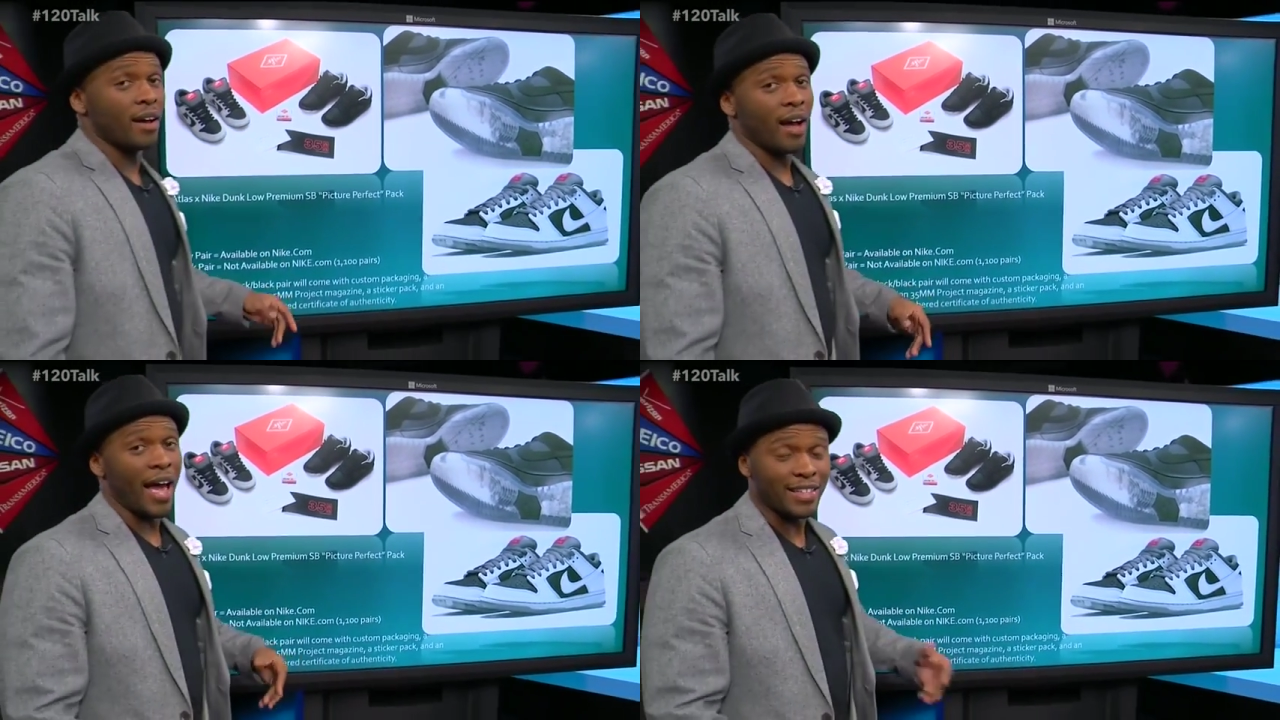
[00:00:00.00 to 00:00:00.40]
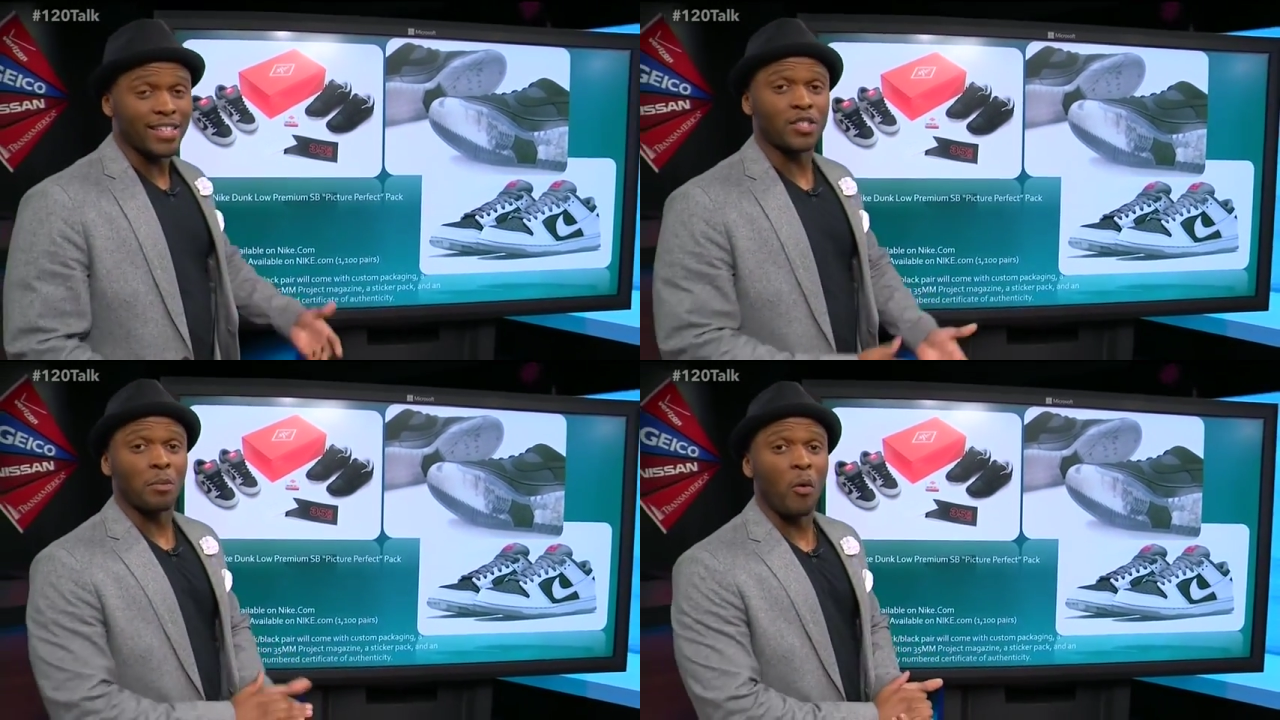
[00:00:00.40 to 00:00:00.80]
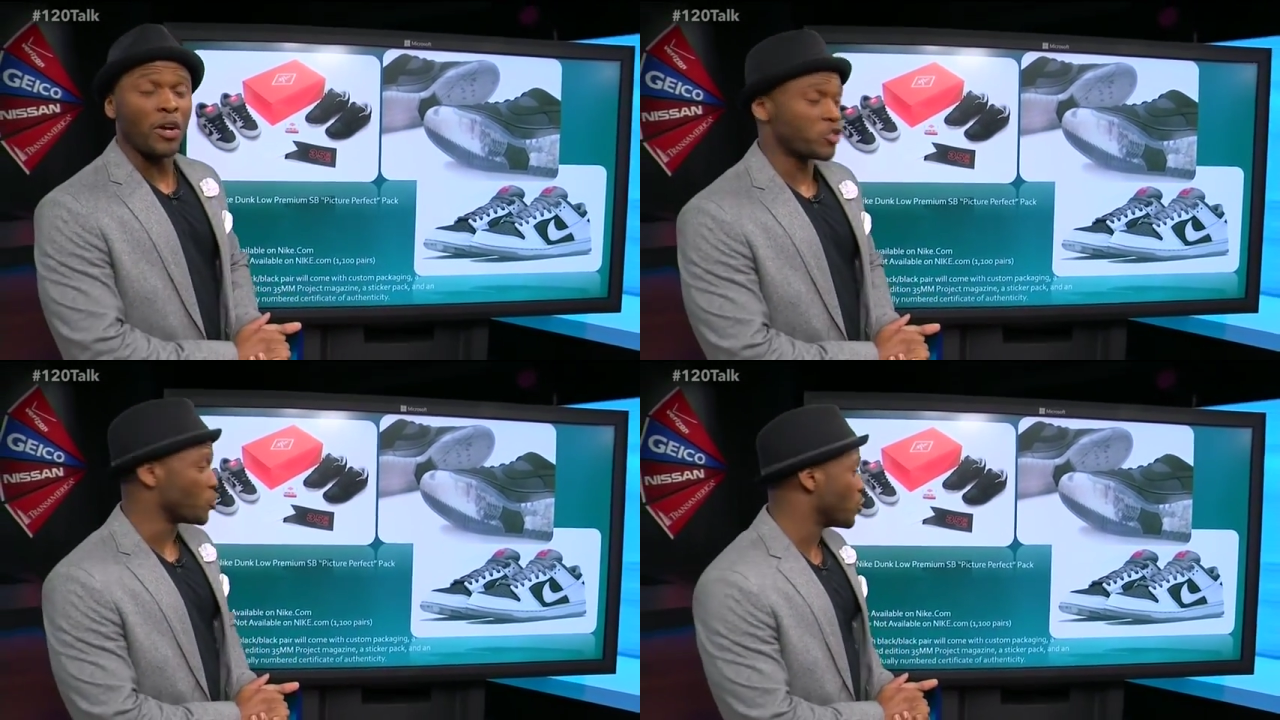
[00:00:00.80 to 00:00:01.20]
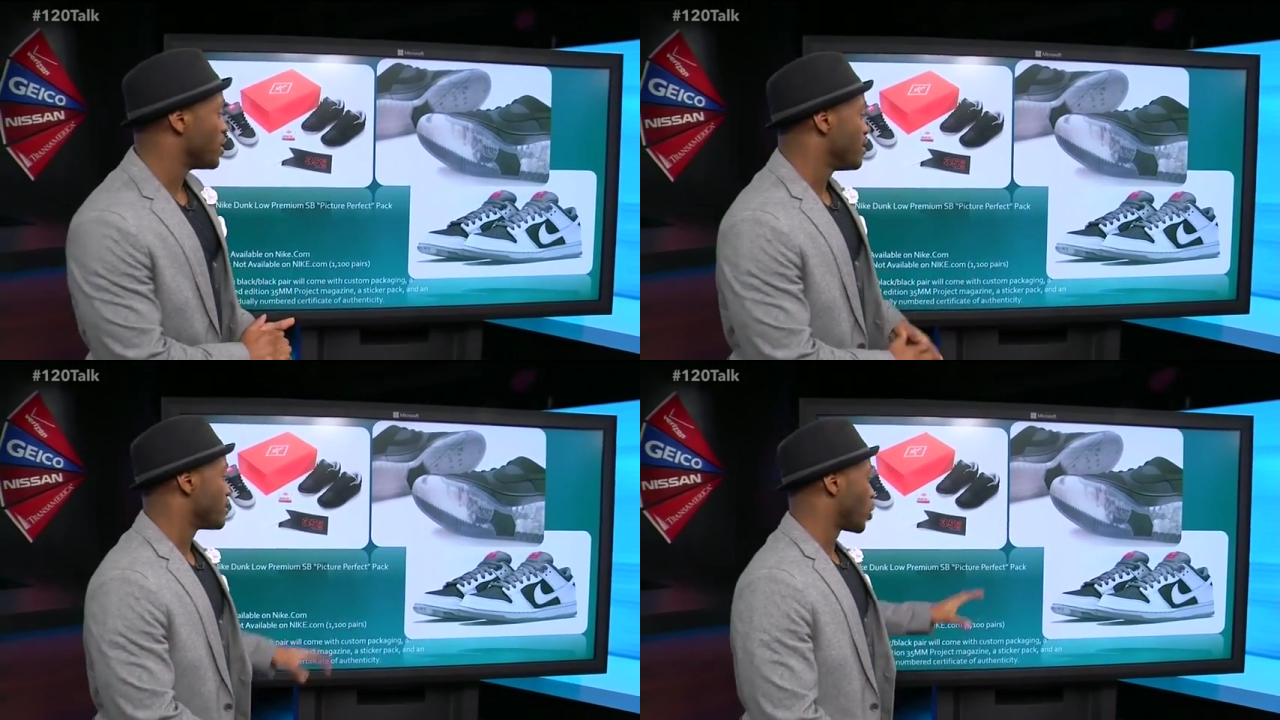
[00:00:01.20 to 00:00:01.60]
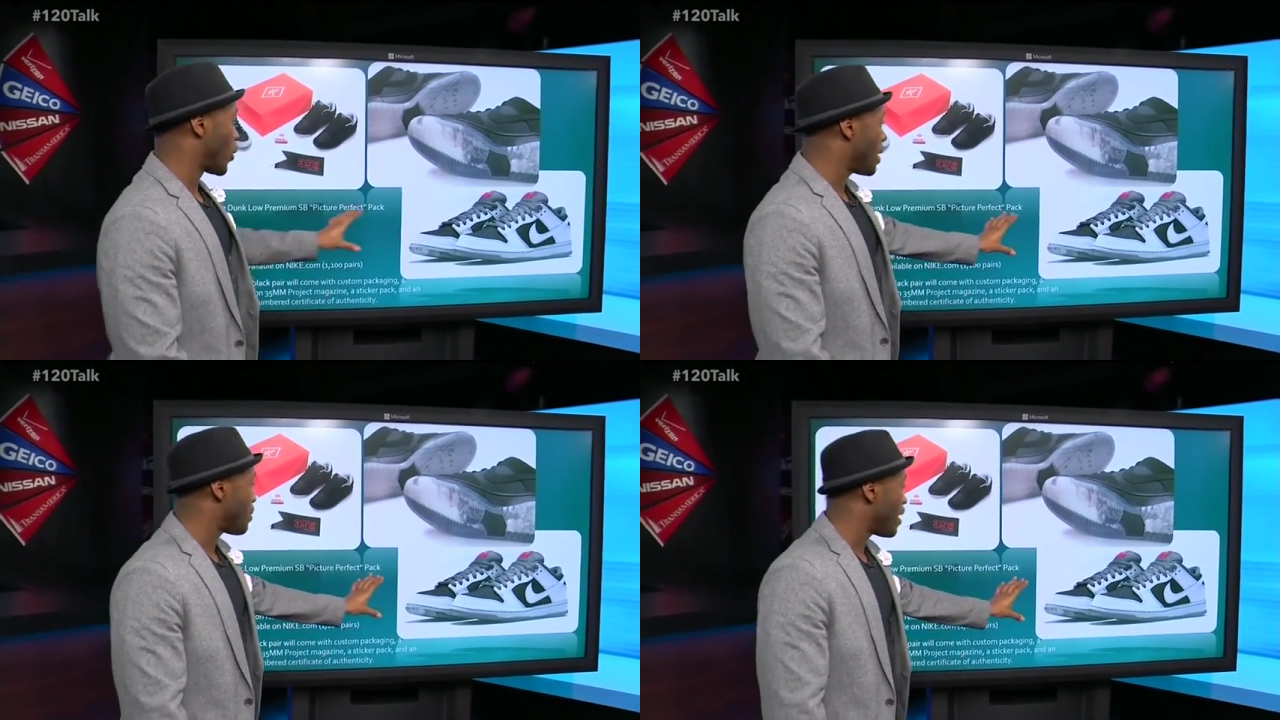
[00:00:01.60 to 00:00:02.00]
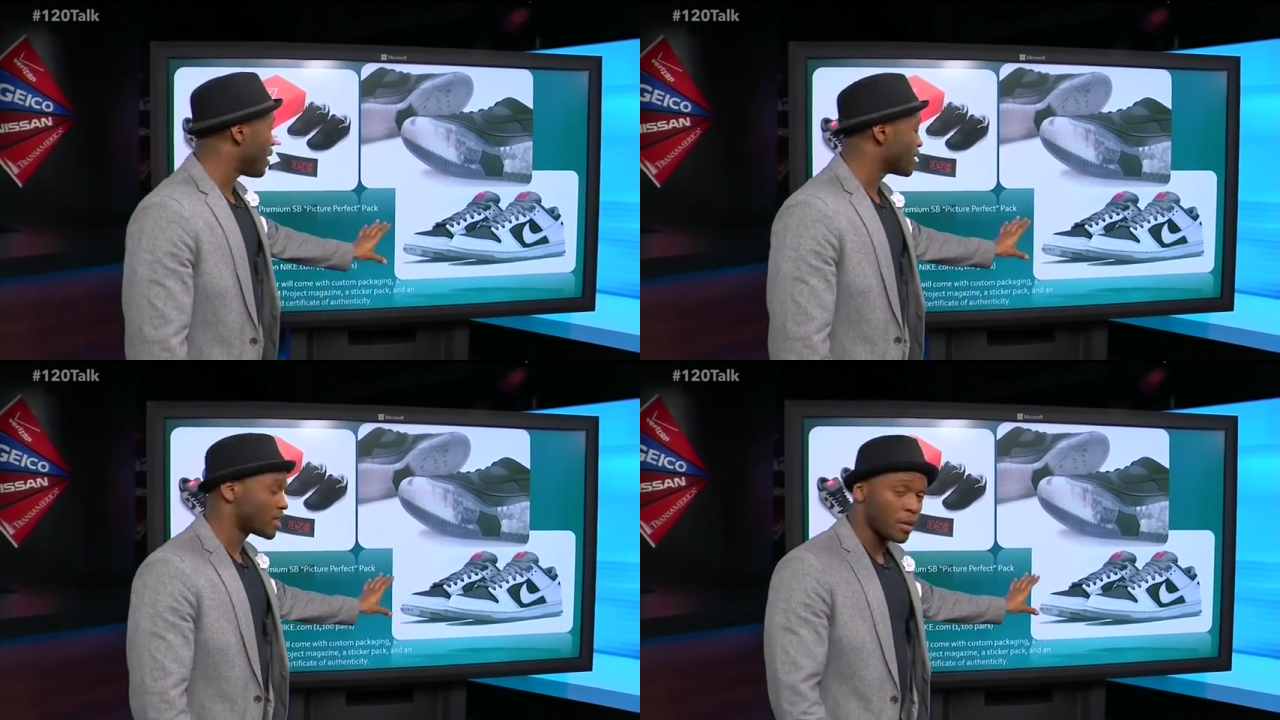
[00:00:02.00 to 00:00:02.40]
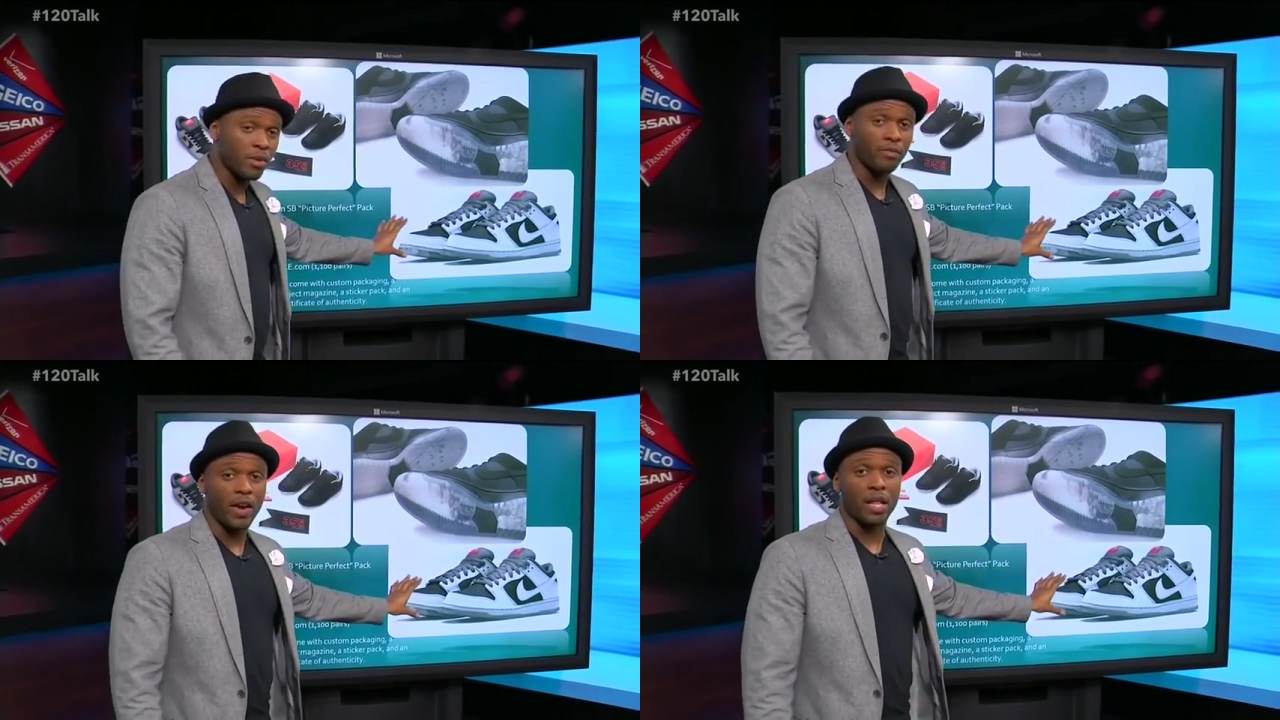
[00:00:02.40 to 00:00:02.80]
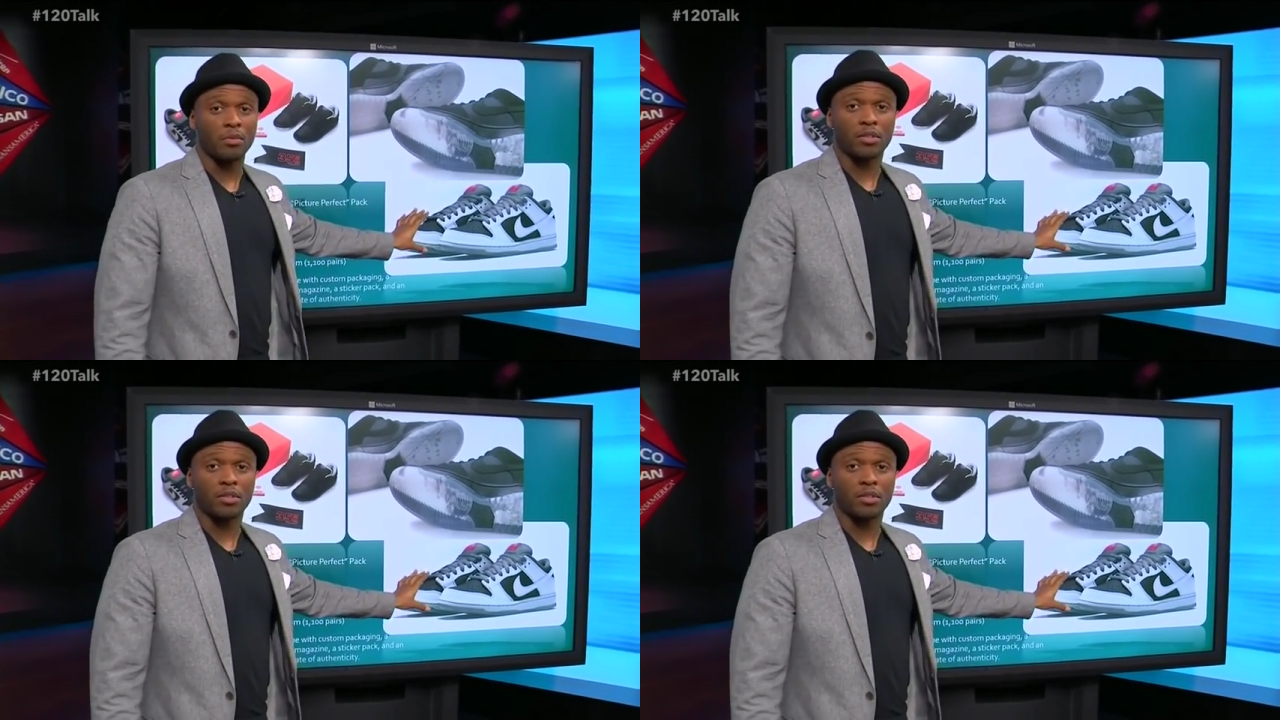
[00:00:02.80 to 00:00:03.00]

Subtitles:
I hate to disappoint you. The gray pair is going to be available.